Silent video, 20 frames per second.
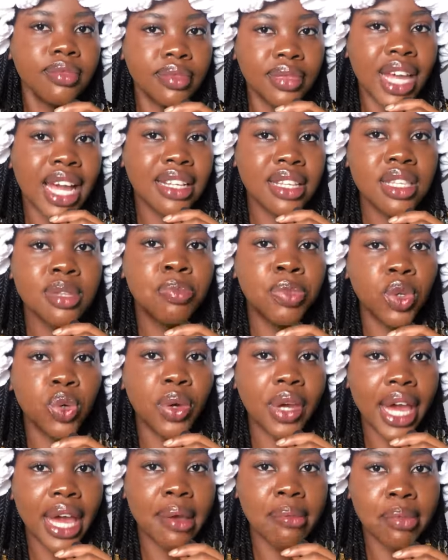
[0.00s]
like this blue
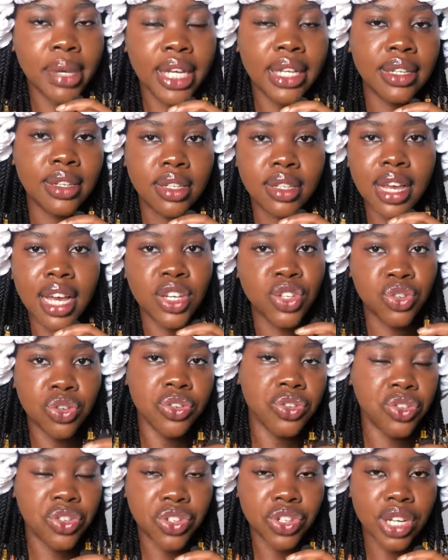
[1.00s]
hair i made that i
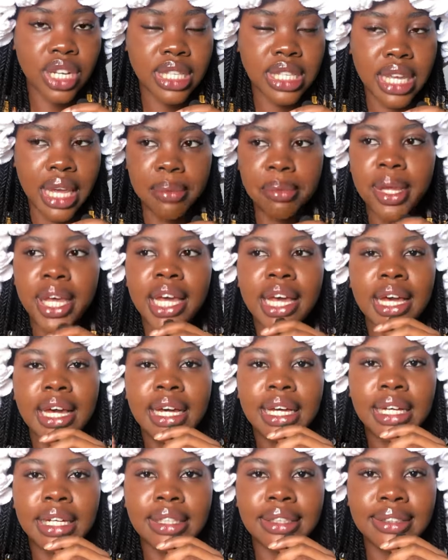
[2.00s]
showed you the other time
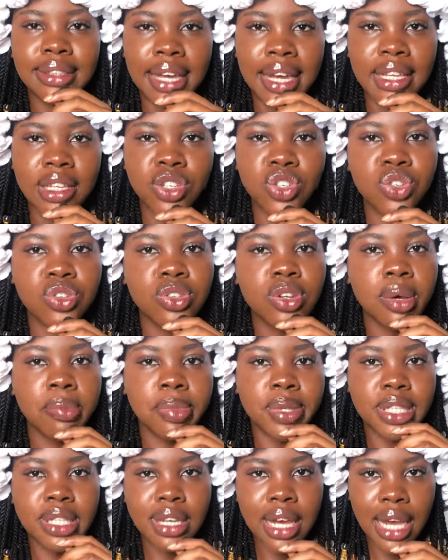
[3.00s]
then it should not
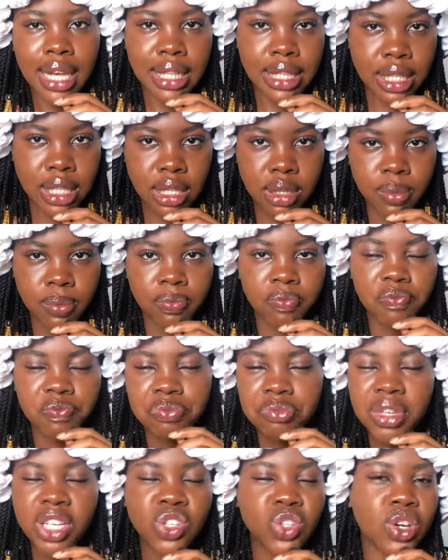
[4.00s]
be tight
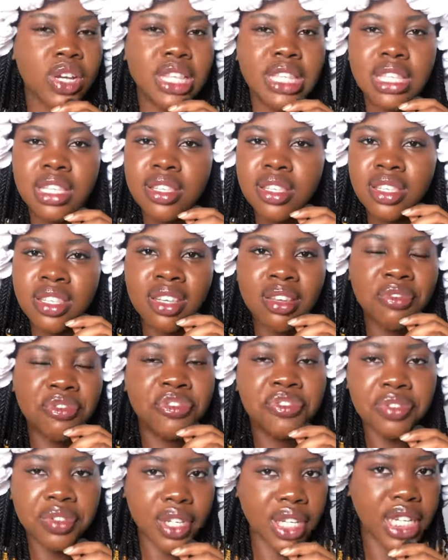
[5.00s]
make sure it is
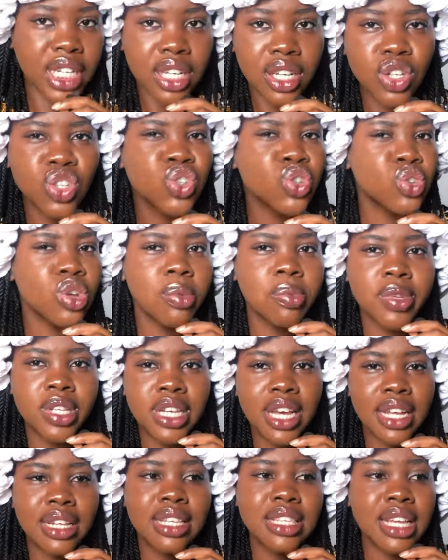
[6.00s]
free it should not be
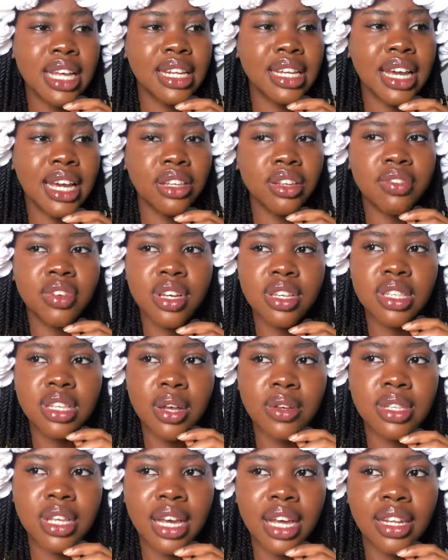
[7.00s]
tight these are the kind of
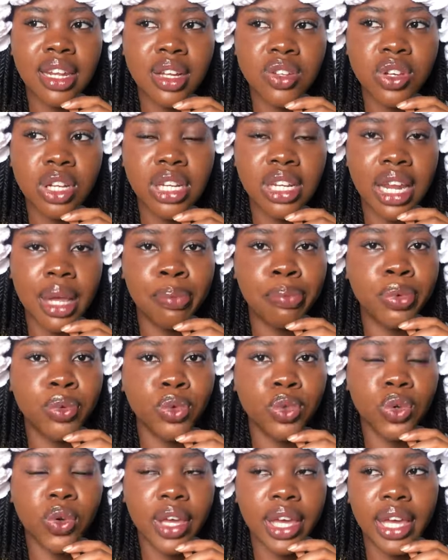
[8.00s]
hairstyles that can actually like
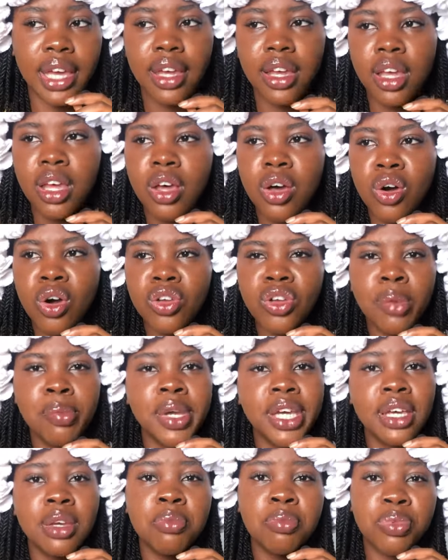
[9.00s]
pull your hair or you're
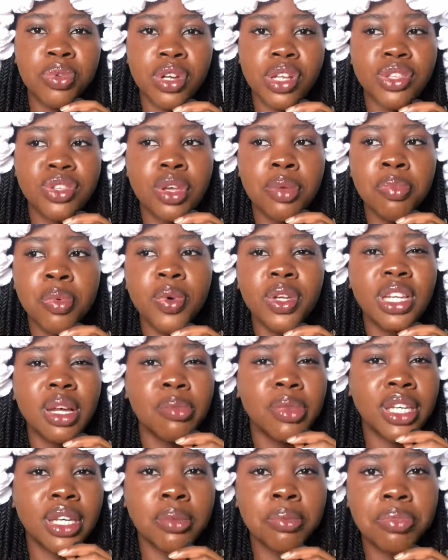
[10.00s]
making braids some important
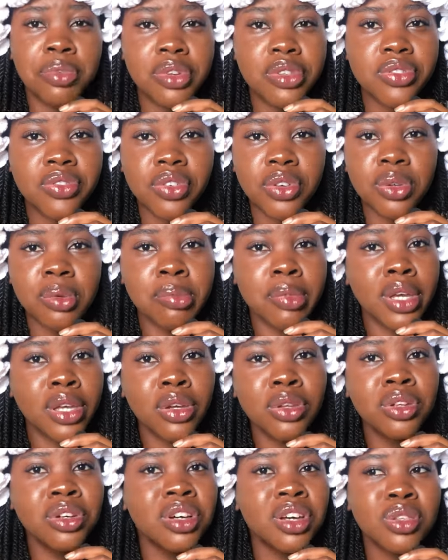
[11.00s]
when they making braids for you man
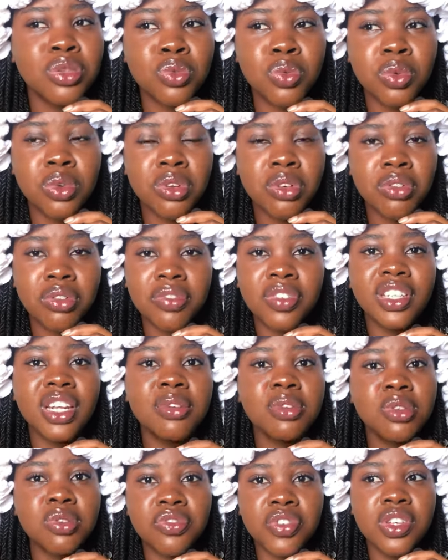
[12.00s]
you're not going to for
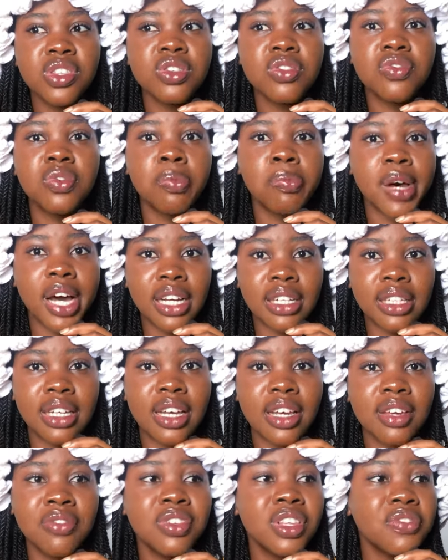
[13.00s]
them for you to even pack the
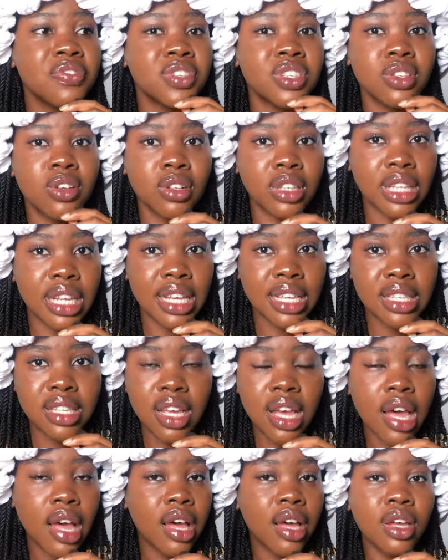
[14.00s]
hair even if it's not less
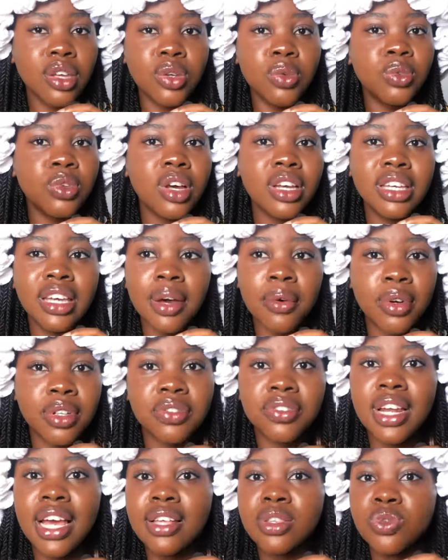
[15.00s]
you will not hear
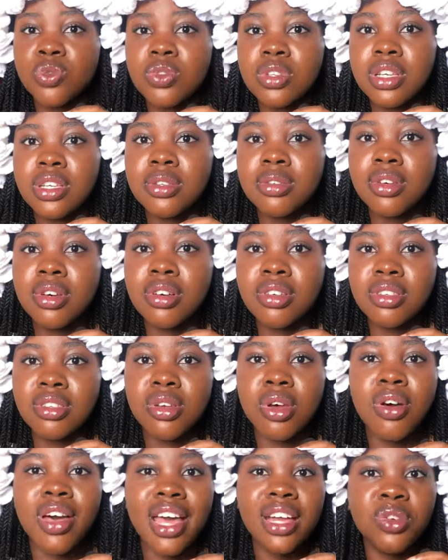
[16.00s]
what for like two days because
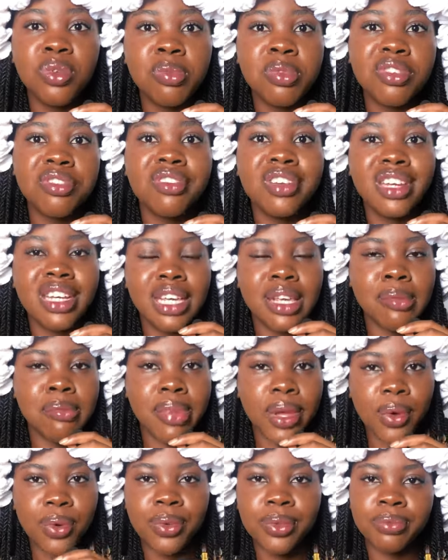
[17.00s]
your head will be ringing
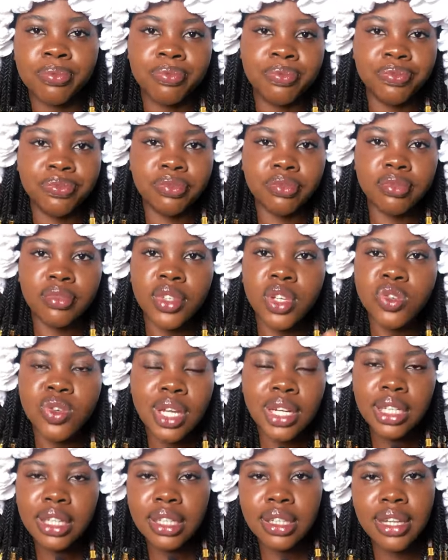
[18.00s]
bell so
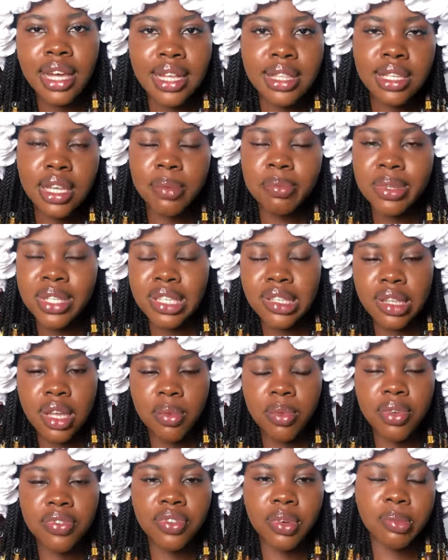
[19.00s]
anything tight hair please
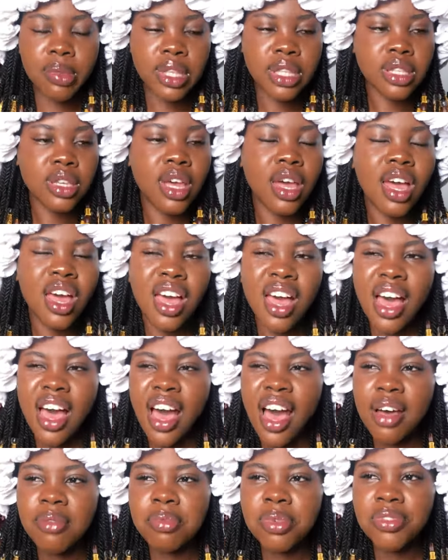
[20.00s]
stay away from it
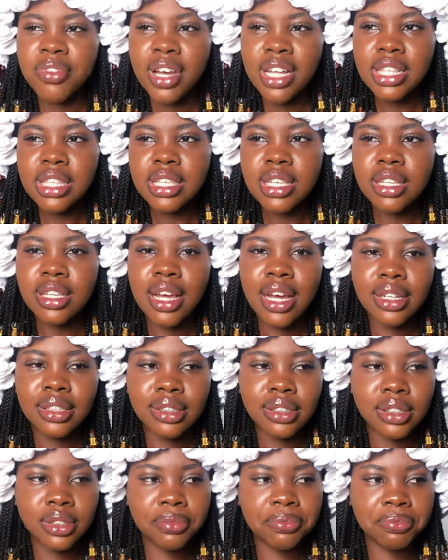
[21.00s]
i've been ranting
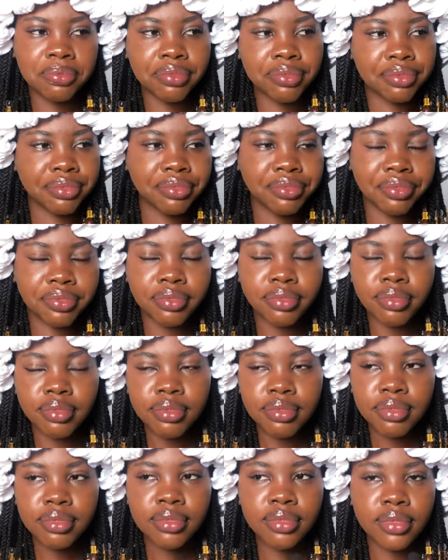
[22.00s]
and
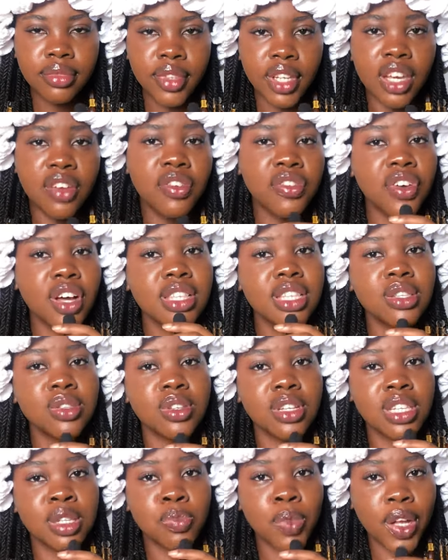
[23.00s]
if you've gotten
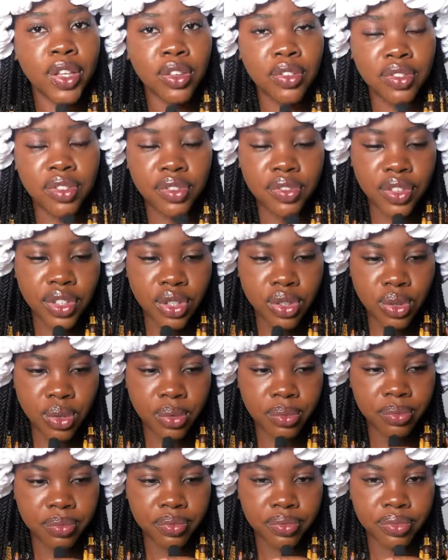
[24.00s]
to this part of the
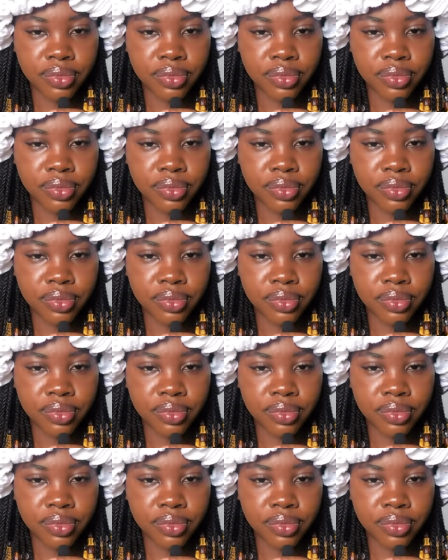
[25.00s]
video